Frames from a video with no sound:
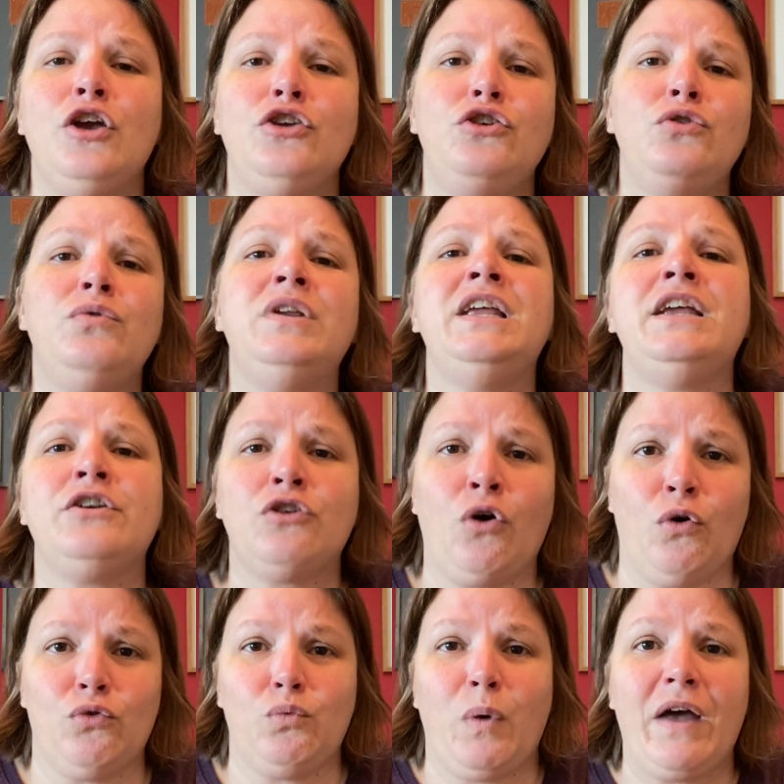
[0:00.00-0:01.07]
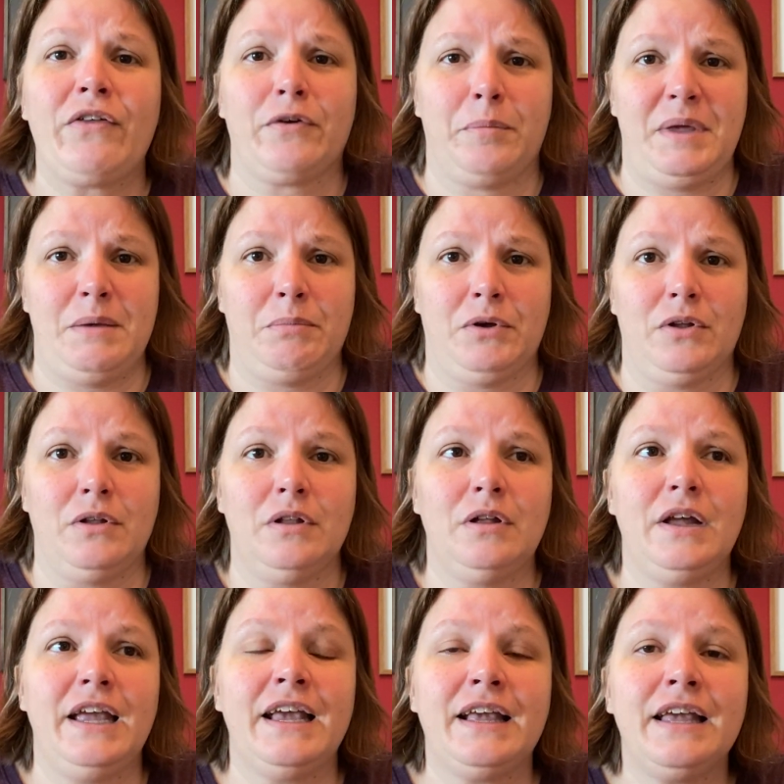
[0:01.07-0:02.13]
You need cold weather, people.
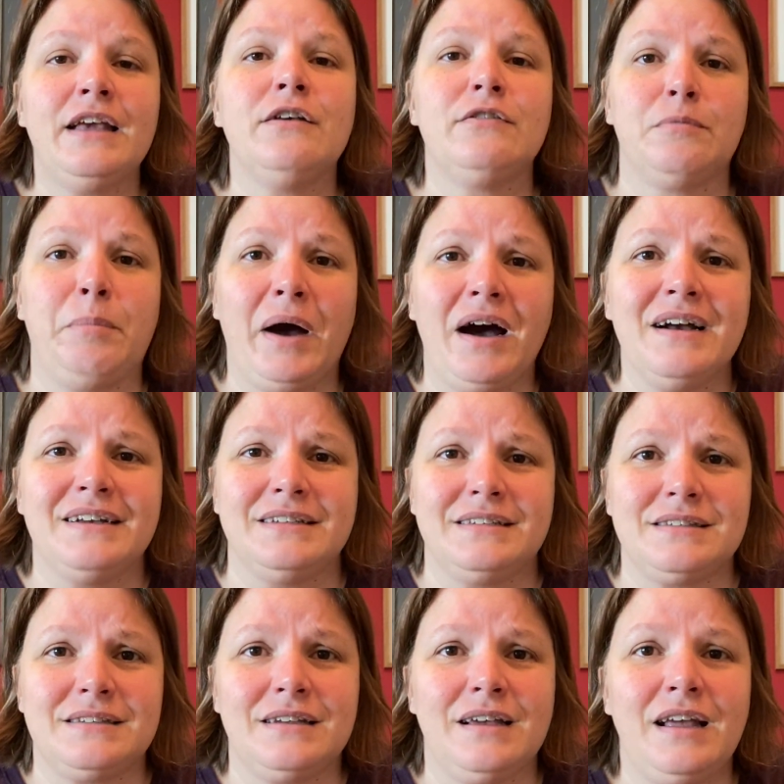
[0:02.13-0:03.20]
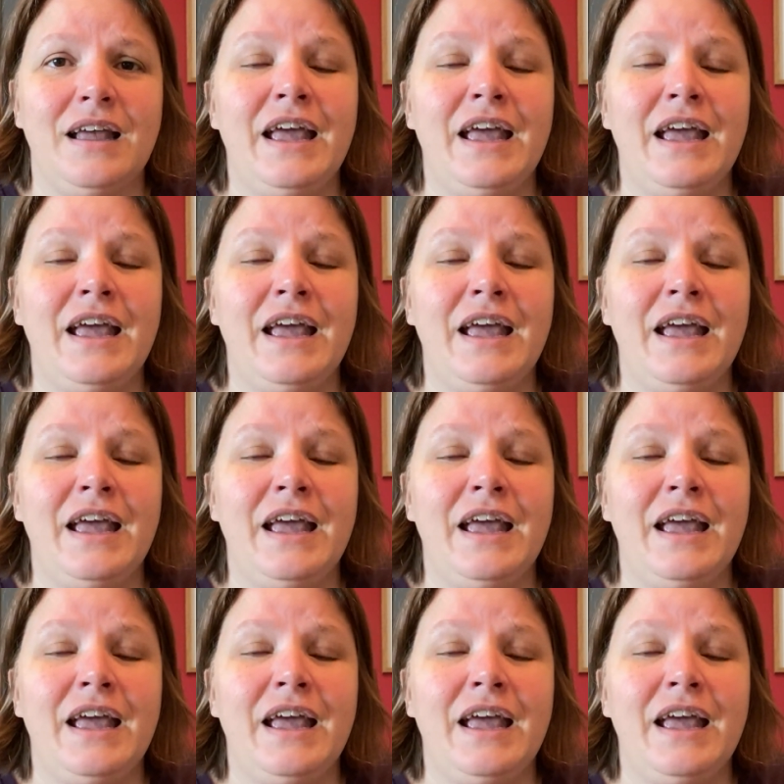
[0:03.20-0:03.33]
It kills bugs.